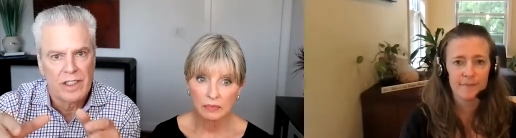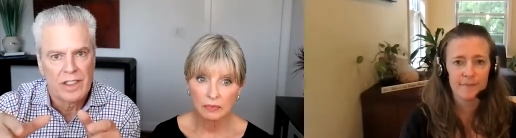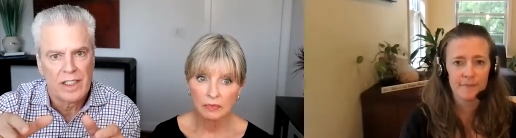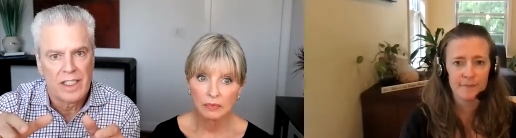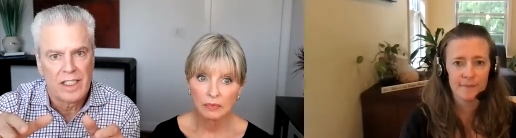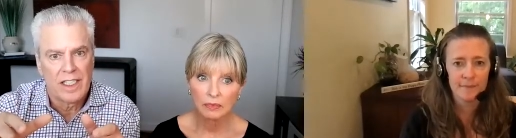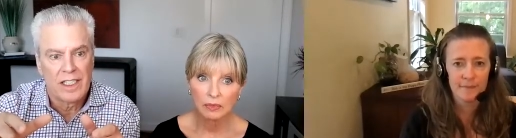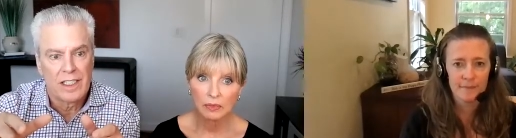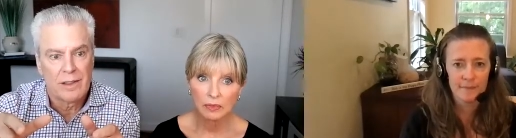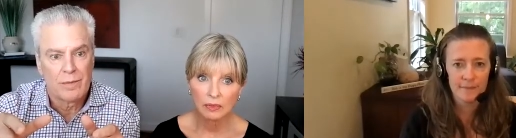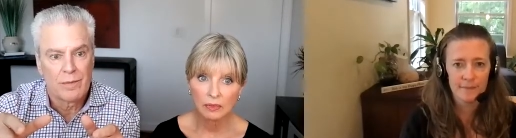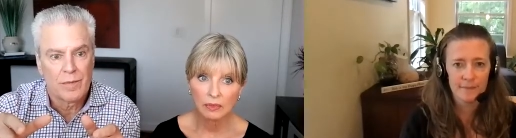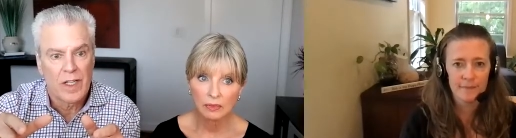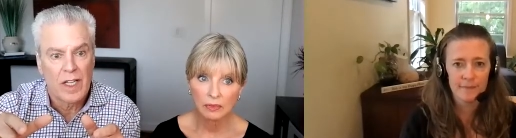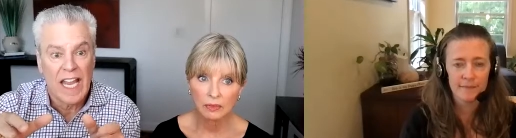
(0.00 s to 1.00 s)

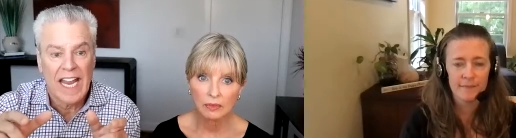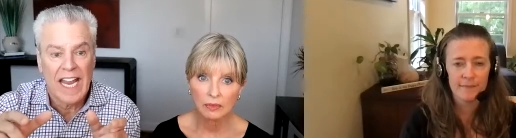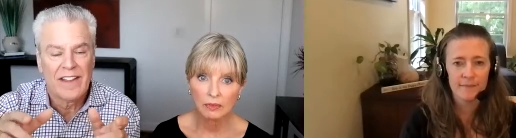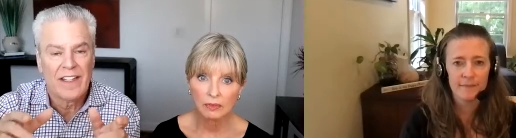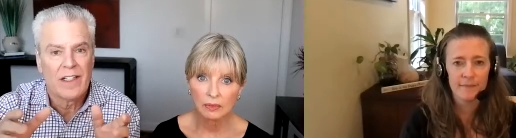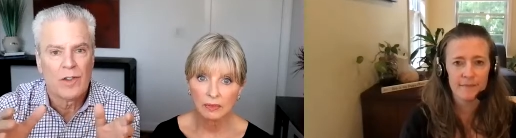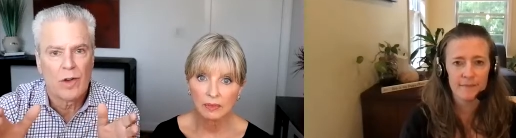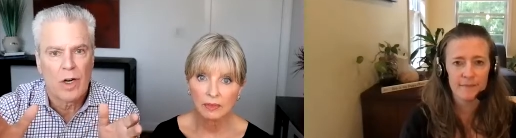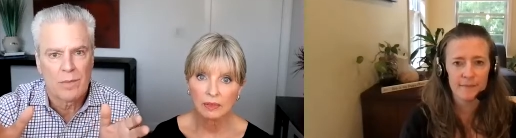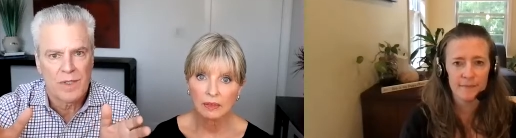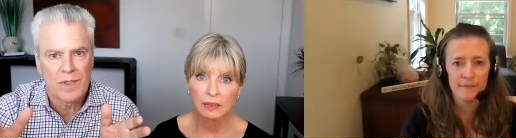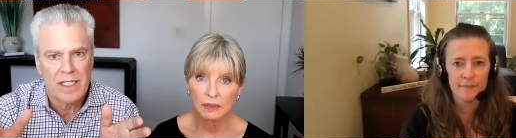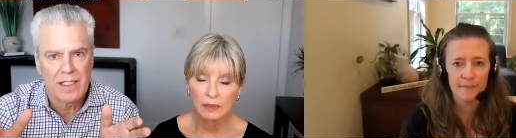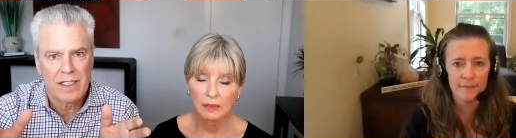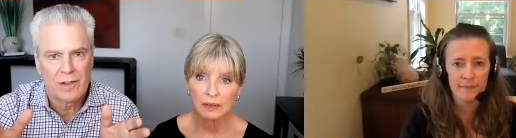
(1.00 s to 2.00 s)
Speaker 1: um, and then drops
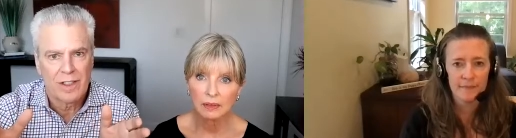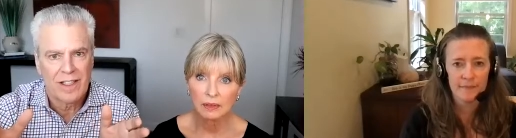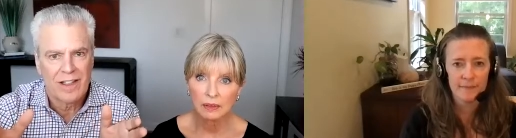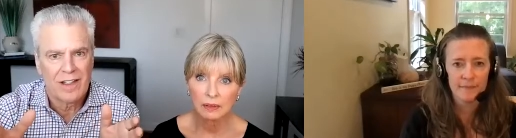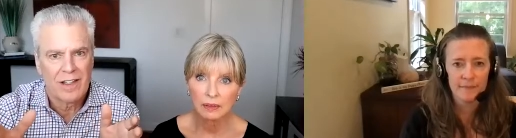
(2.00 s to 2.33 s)
out.